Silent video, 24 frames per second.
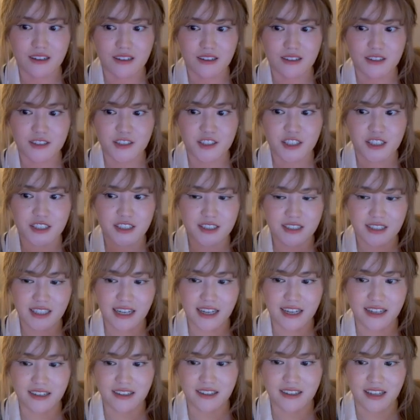she just
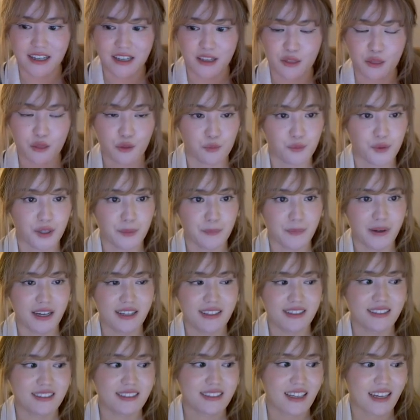had like three
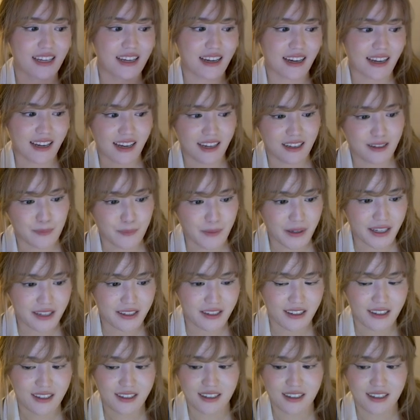pets, and I had a pet,